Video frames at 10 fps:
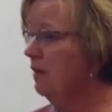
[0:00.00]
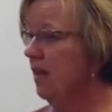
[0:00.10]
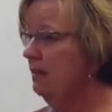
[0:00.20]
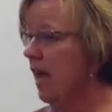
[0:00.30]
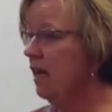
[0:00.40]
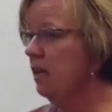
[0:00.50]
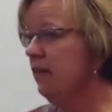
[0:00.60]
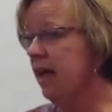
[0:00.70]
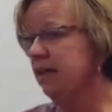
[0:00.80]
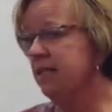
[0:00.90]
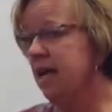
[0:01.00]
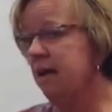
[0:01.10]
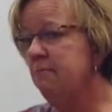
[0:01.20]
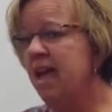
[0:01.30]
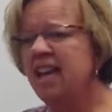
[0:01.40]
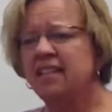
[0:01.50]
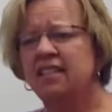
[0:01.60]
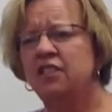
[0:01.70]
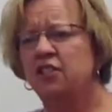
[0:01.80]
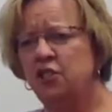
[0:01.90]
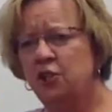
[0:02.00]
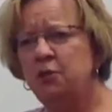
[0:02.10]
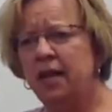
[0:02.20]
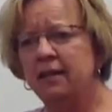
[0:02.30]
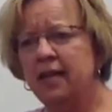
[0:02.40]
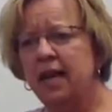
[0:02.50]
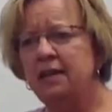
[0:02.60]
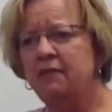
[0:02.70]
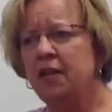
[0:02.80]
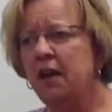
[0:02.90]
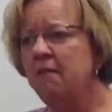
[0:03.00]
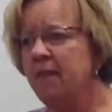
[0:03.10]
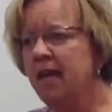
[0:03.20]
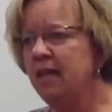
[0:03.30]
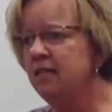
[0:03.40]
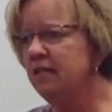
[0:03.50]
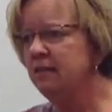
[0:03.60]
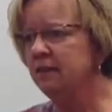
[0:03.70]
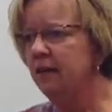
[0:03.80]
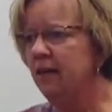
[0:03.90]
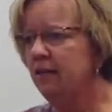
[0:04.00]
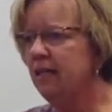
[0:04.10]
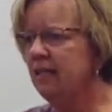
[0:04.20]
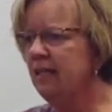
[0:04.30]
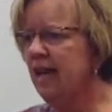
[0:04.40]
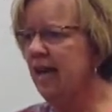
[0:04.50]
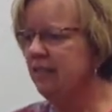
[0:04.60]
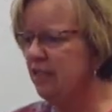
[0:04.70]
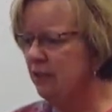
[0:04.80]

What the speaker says: thing that makes the student kind of come into the class,